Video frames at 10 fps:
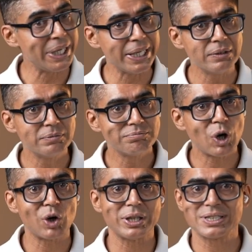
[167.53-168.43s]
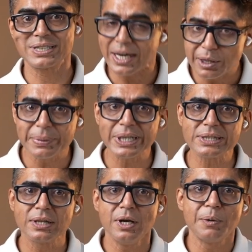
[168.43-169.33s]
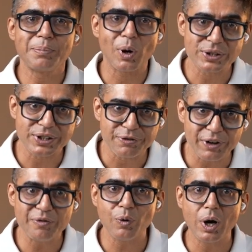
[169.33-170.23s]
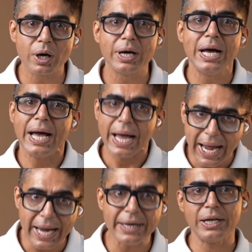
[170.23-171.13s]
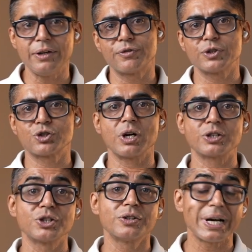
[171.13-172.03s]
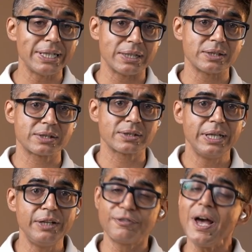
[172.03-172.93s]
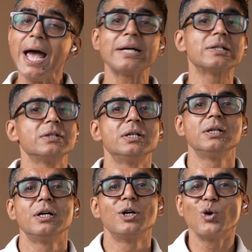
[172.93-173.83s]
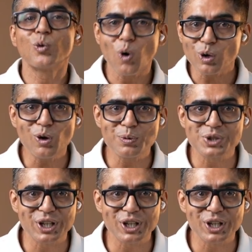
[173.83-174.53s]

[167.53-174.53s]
big on its talent base, policy framework and infrastructure readiness. In fact, Qualcomm